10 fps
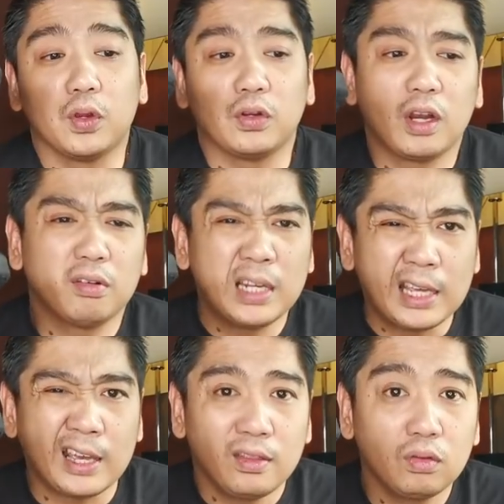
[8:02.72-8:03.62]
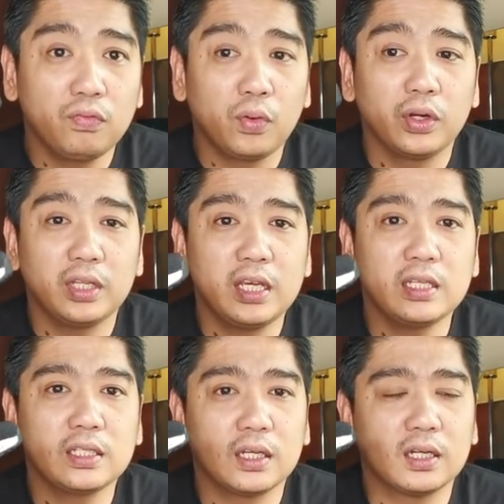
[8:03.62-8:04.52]
you're not really into
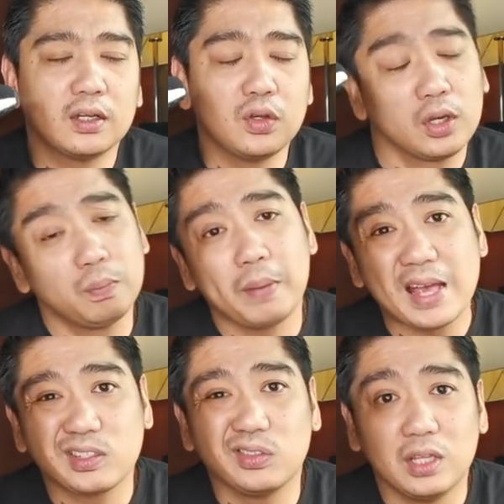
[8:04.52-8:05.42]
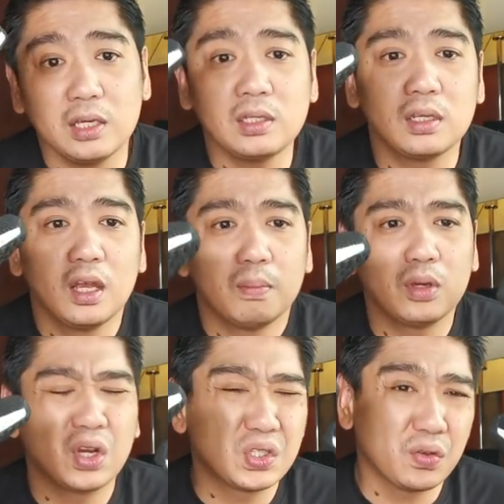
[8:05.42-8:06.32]
4Ds, uh, you could pass on this
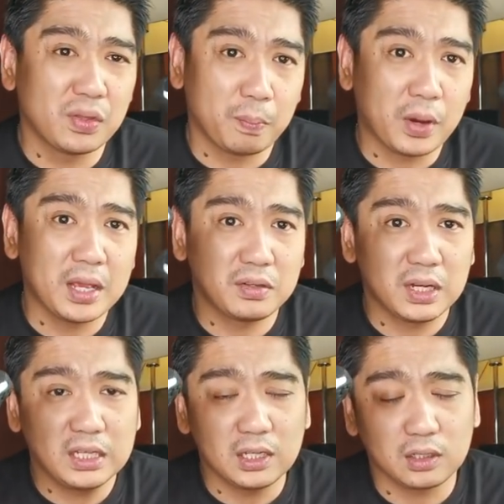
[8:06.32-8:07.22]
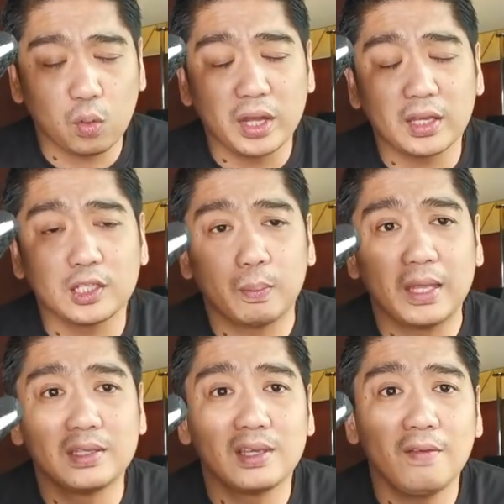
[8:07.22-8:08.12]
because of the price range. It's quite
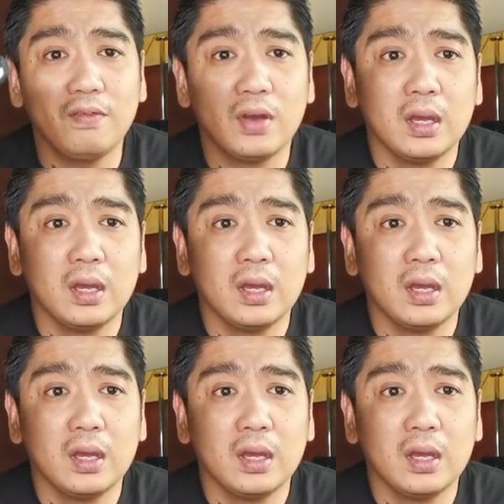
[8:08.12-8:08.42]
expensive.